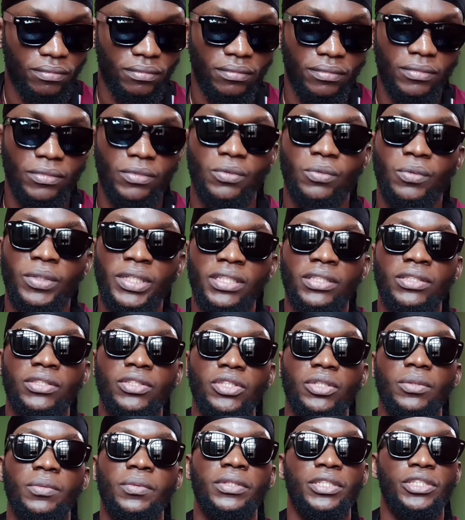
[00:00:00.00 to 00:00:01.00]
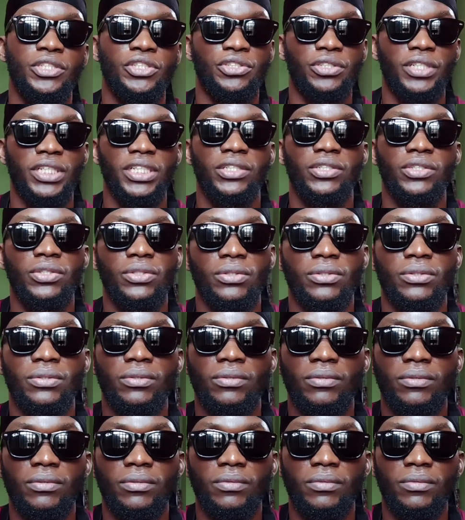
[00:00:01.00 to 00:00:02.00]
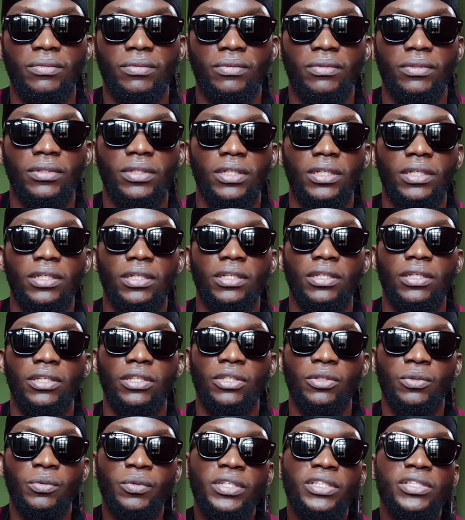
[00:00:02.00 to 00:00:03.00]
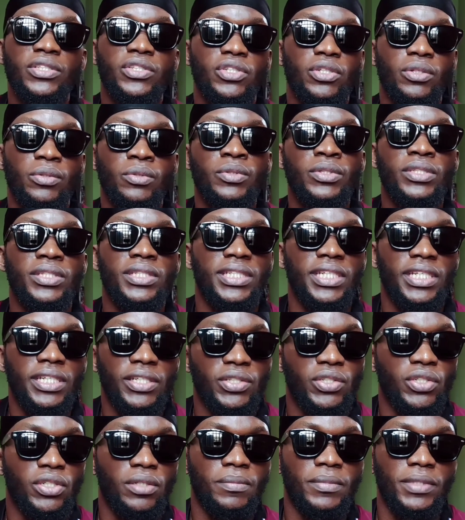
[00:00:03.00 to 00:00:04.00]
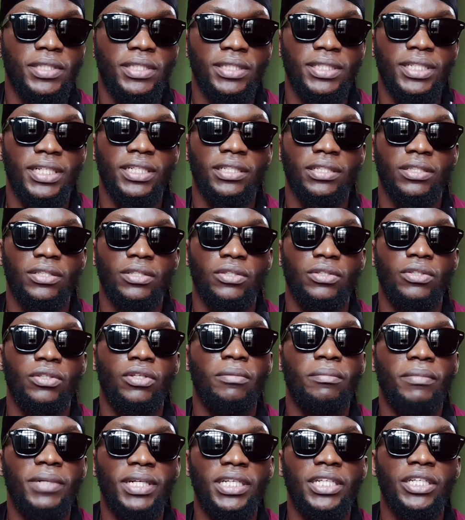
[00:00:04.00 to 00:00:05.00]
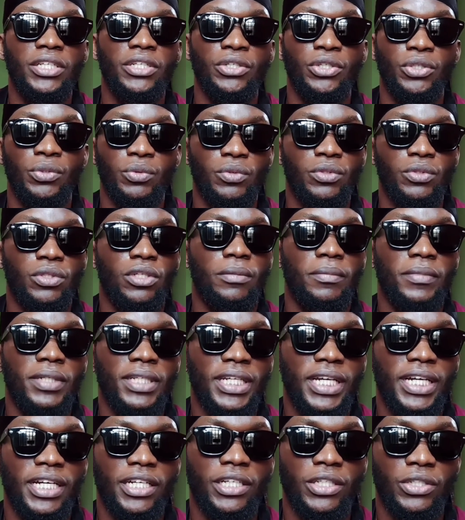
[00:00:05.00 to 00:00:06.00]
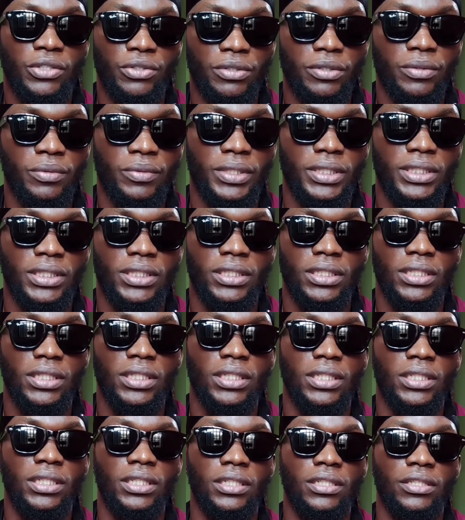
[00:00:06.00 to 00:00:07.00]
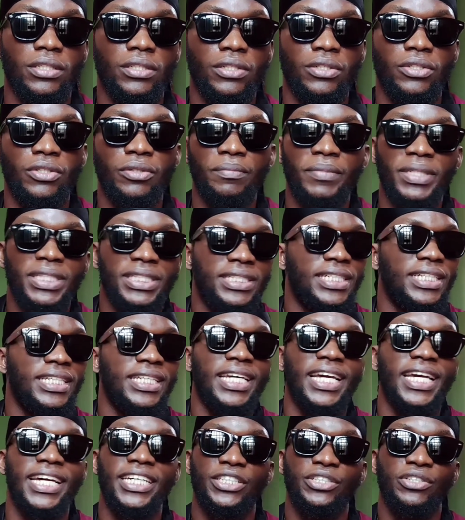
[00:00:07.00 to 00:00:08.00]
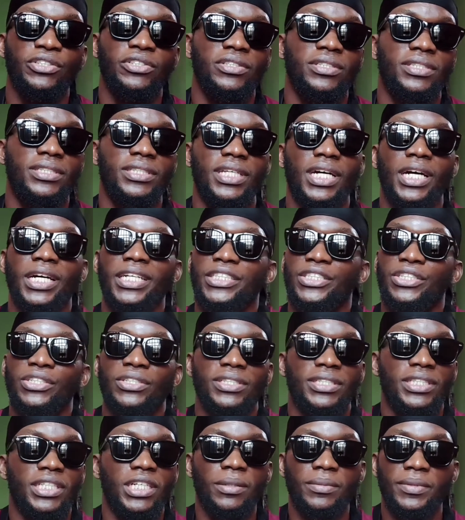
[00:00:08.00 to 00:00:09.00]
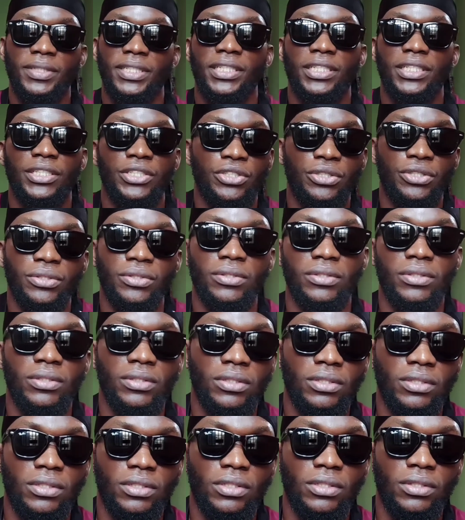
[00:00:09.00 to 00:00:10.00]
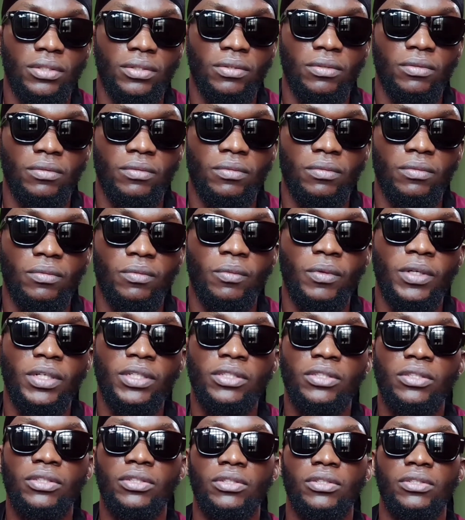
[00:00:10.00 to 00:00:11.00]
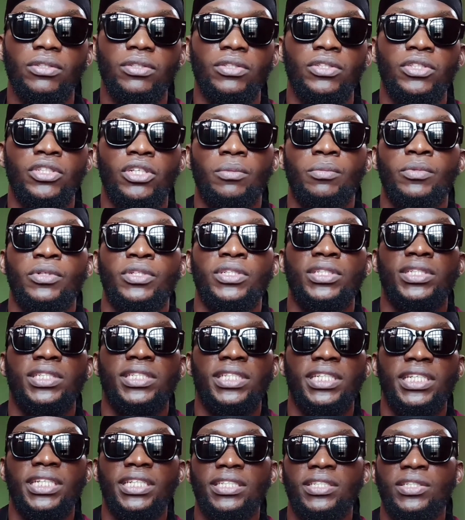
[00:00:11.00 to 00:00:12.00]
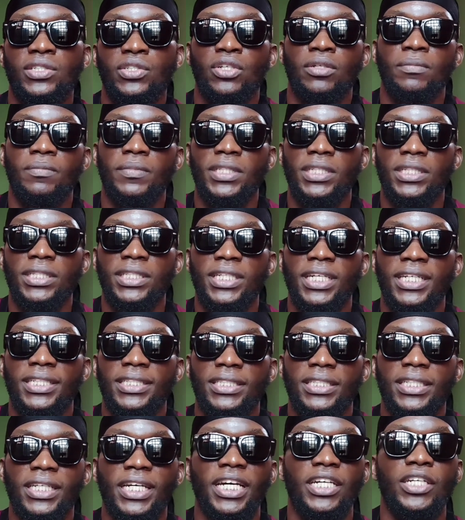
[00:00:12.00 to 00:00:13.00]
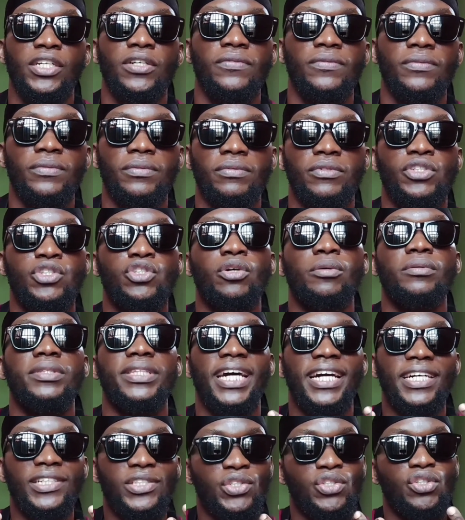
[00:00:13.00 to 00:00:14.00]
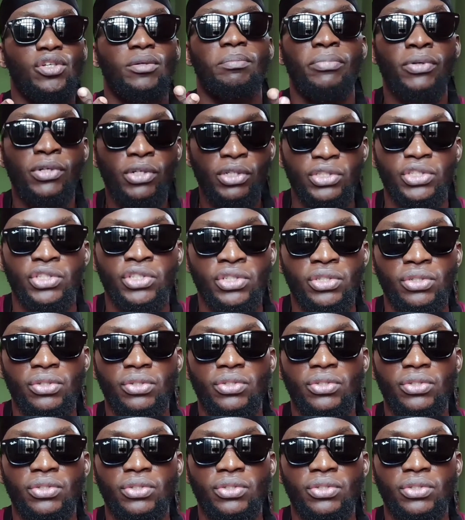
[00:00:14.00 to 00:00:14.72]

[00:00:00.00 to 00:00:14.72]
When someone is trying to, when someone says something that normally you would normally agree with, basically I just doubted the truth. When someone says something that that supports